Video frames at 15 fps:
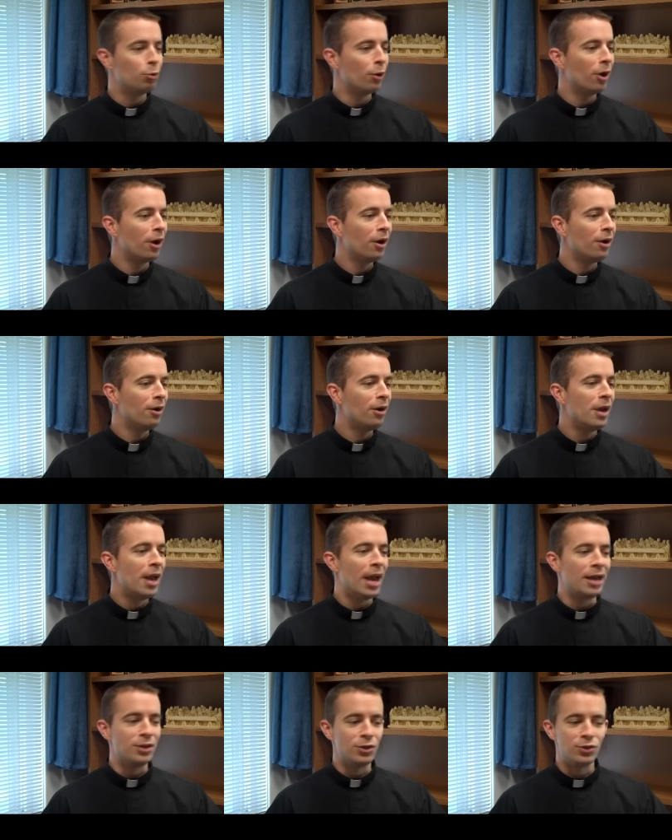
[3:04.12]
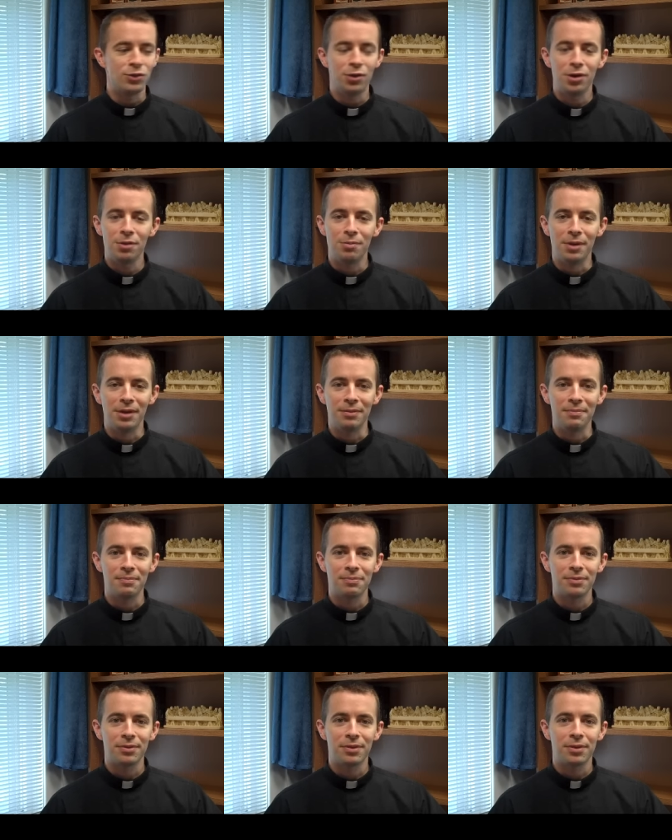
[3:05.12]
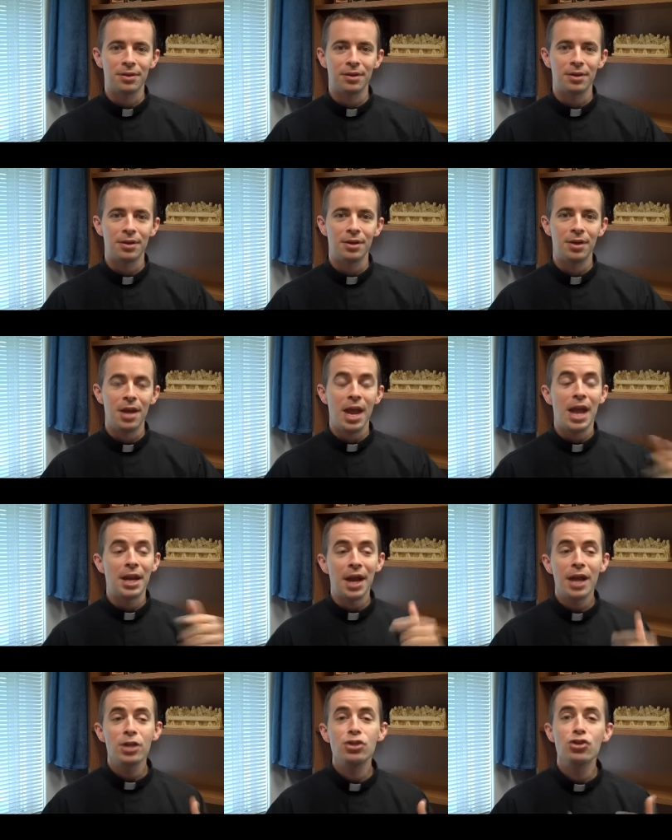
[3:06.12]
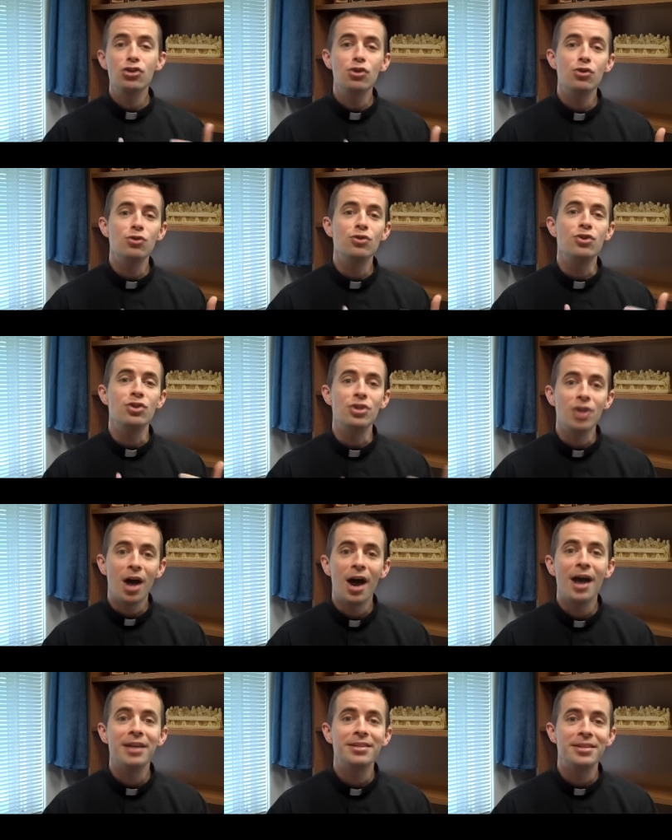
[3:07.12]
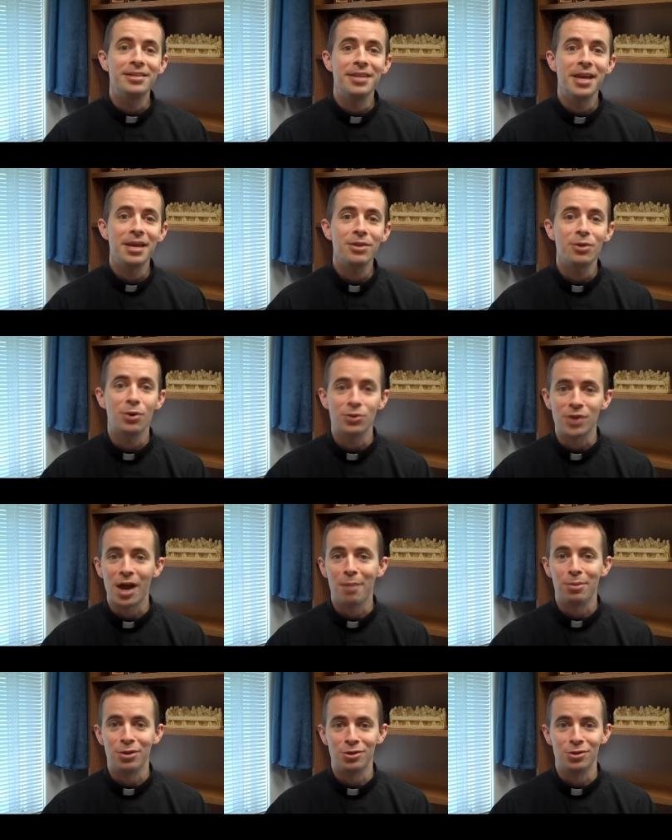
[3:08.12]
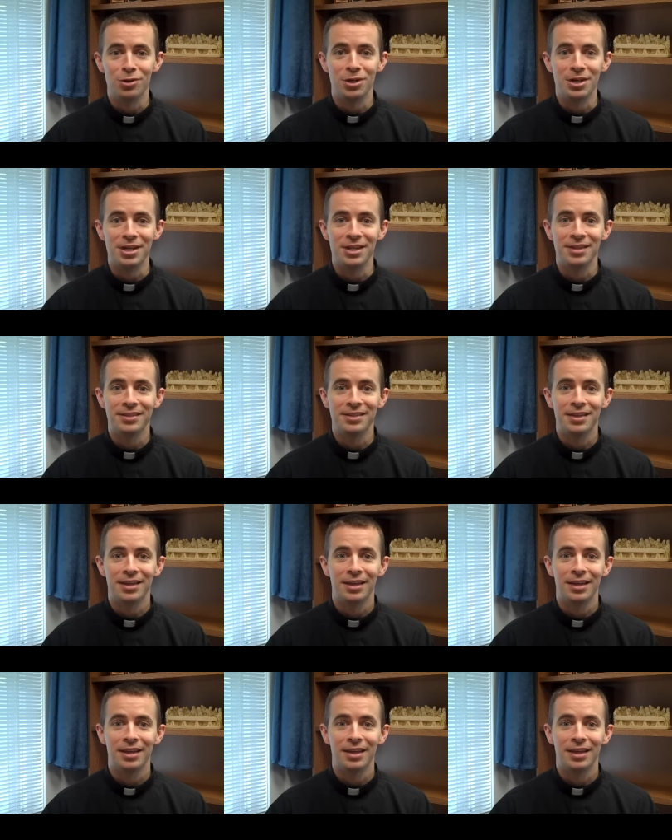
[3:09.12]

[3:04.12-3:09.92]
prayer and discernment, and I choose not to take those opportunities,